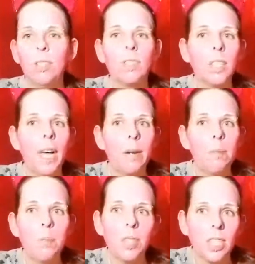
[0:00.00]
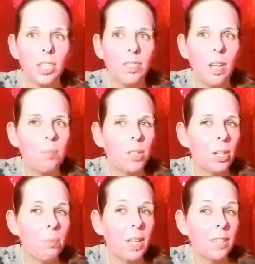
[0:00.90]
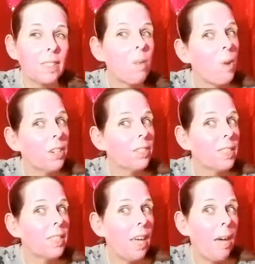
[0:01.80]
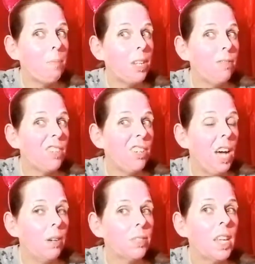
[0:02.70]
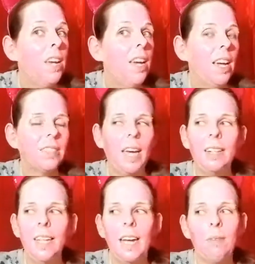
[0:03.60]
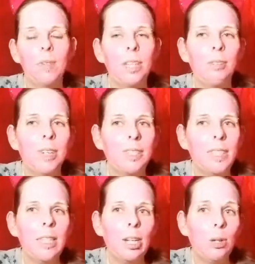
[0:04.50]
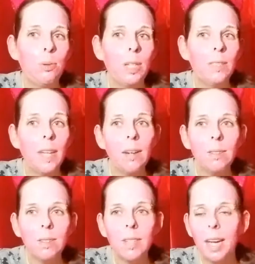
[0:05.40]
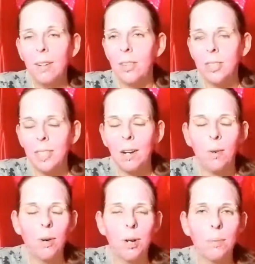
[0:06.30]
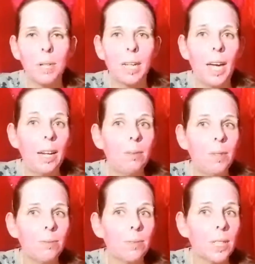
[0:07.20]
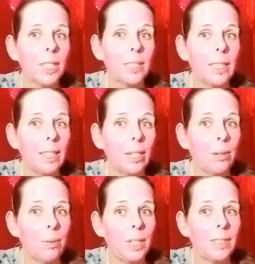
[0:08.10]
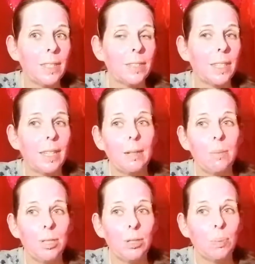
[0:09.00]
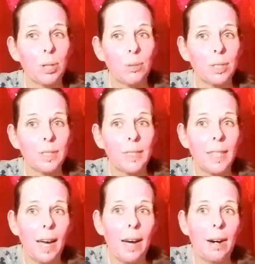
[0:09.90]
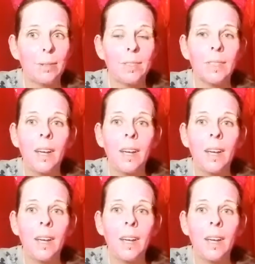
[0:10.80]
a lot of people that just come look because they want to see the Amityville house. It's kind of like I really want to see the Goonies house. I know it's not horror, but I kind of want to really see the Goonies house. I think it'd be super cool to see that house.